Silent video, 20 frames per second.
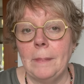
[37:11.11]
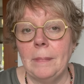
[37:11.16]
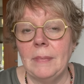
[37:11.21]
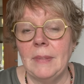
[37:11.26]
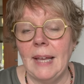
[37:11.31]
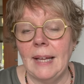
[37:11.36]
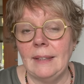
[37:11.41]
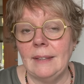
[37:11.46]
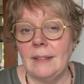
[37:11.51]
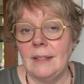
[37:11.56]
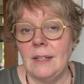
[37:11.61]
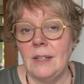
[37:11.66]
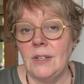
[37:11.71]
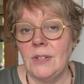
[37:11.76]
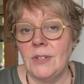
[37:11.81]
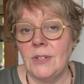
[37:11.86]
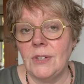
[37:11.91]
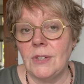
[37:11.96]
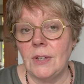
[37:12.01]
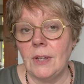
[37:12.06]
that
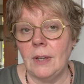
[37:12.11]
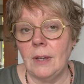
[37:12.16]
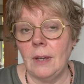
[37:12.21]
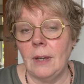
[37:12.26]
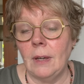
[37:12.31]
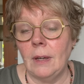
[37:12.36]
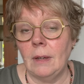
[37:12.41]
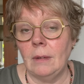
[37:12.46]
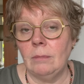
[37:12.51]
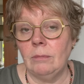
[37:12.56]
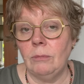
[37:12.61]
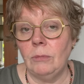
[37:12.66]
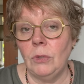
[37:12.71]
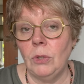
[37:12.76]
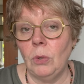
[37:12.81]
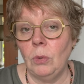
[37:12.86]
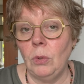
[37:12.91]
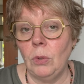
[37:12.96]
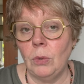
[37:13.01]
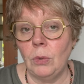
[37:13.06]
is
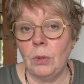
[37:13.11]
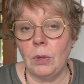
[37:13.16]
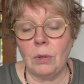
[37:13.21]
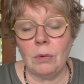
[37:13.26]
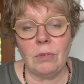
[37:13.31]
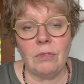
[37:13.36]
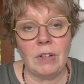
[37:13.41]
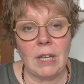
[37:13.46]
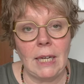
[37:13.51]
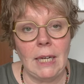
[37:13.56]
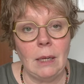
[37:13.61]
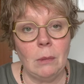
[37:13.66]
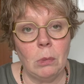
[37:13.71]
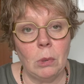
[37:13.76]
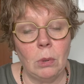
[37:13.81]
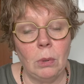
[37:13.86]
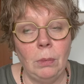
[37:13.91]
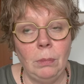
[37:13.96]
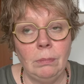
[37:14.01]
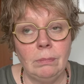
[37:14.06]
no longer
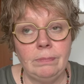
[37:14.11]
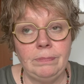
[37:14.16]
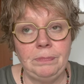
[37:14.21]
available.